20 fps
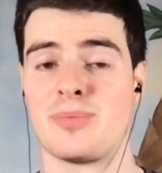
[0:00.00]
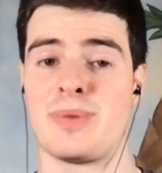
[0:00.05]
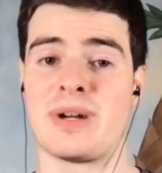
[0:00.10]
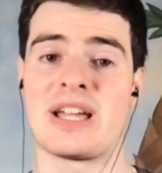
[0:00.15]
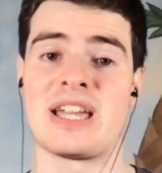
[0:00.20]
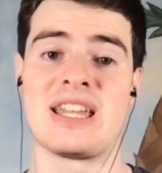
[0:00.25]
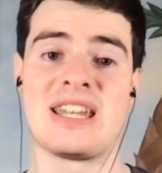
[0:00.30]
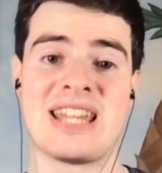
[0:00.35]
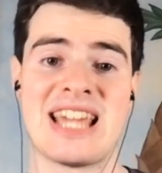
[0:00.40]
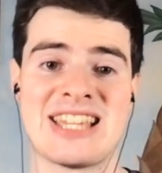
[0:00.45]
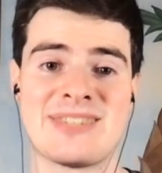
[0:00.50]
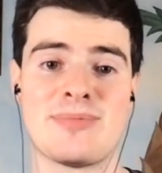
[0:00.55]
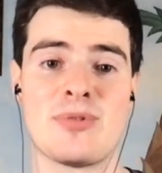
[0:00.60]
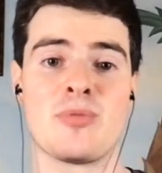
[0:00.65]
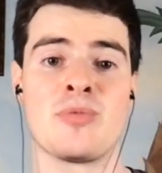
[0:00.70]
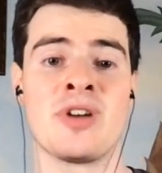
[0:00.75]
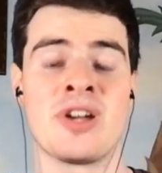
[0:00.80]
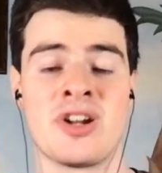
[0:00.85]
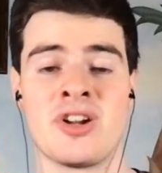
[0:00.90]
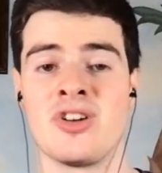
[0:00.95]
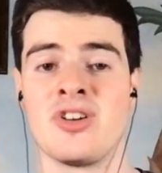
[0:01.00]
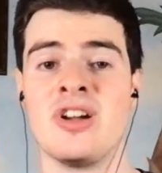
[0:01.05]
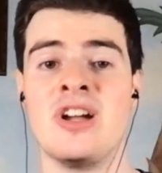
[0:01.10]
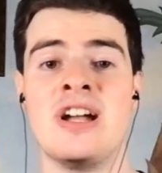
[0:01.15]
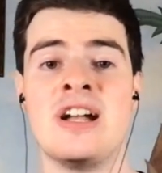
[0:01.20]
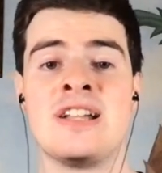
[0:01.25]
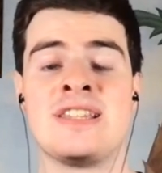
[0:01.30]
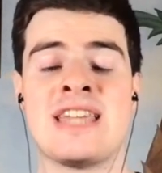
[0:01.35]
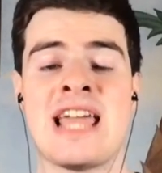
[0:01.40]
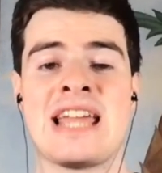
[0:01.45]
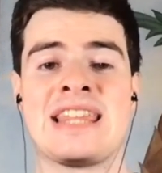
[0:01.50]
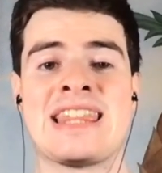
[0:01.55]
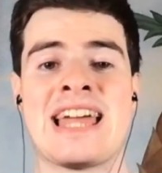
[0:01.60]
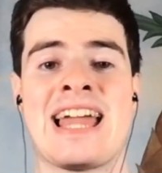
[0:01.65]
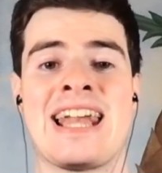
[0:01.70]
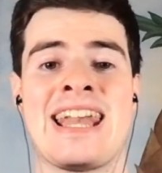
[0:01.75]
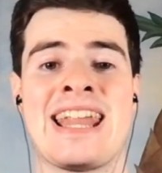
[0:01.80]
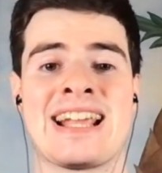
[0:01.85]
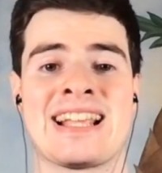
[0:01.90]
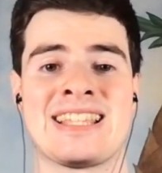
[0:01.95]
But can Desmond Ridder take
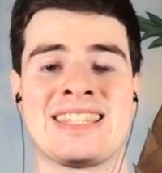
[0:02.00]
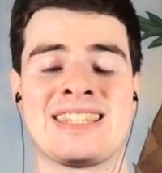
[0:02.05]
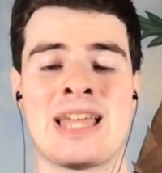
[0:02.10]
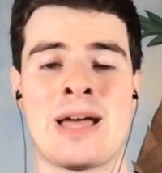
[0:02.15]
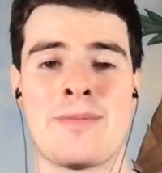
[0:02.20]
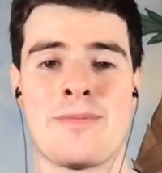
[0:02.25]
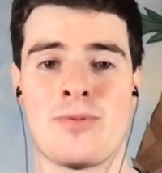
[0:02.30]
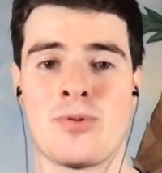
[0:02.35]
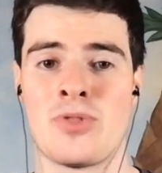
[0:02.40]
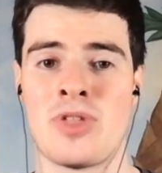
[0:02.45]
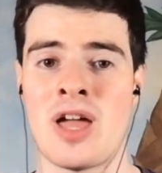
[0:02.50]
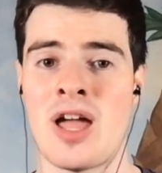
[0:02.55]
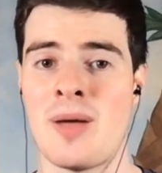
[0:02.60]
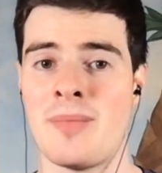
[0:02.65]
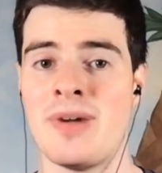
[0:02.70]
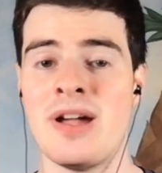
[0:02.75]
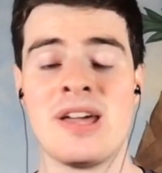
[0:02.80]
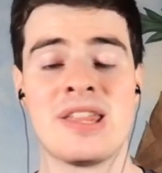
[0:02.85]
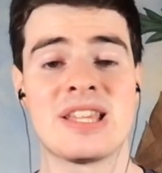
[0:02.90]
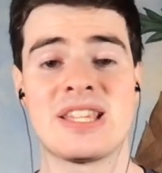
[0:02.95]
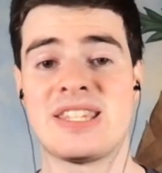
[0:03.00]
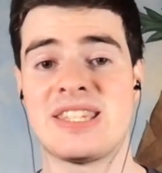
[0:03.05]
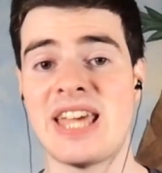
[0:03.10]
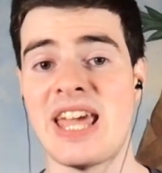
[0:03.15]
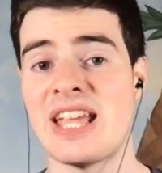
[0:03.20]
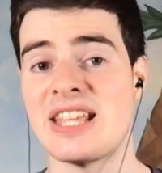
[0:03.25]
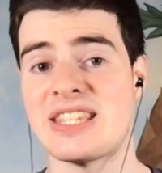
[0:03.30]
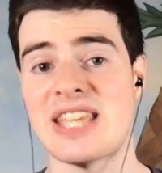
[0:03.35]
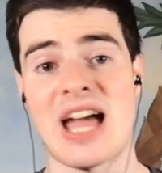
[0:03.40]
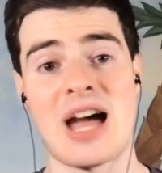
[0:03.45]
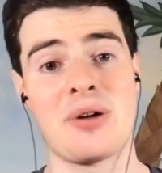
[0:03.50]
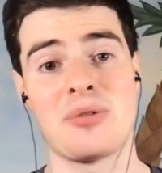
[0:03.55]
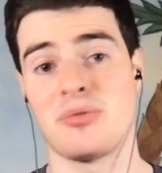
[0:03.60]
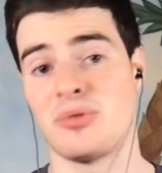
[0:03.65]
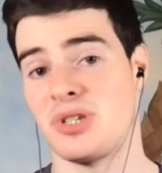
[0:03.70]
that next step for them? The Saints, we